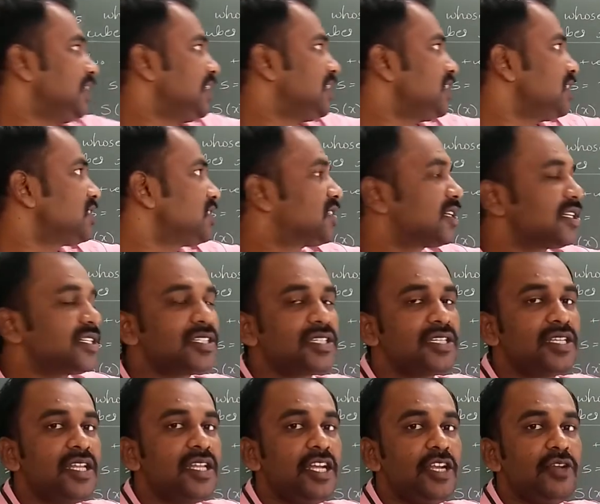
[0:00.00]
We just
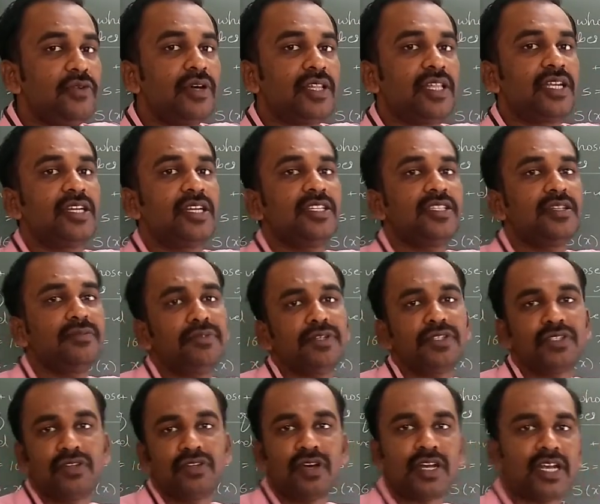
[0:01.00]
need whether it is a
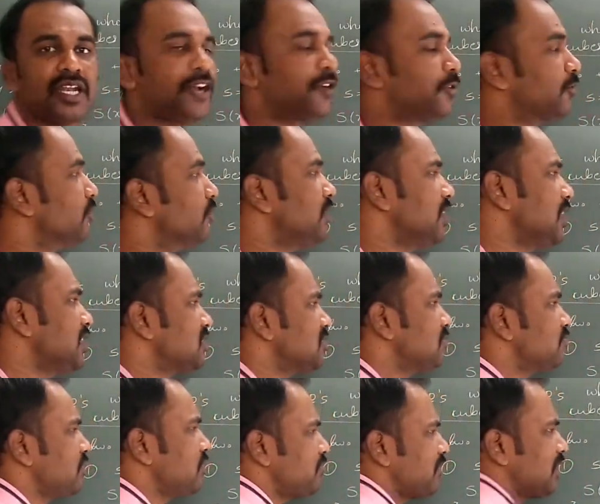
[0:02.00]
positive or negative. We can
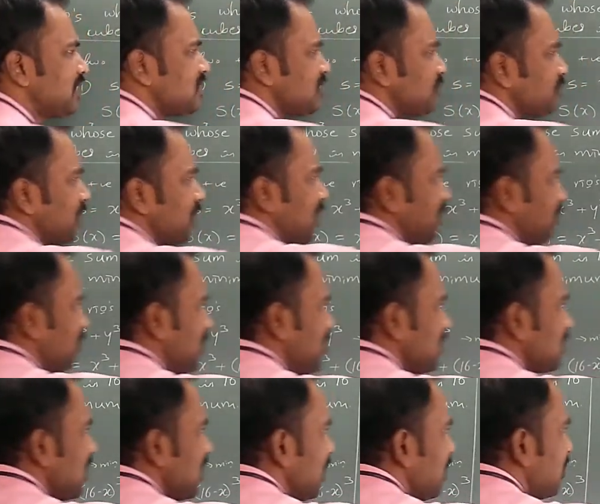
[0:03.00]
simplify. Simple number
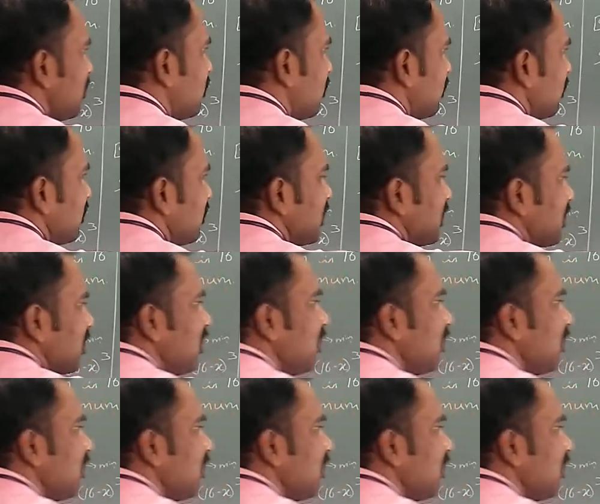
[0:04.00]
is that, no doubt at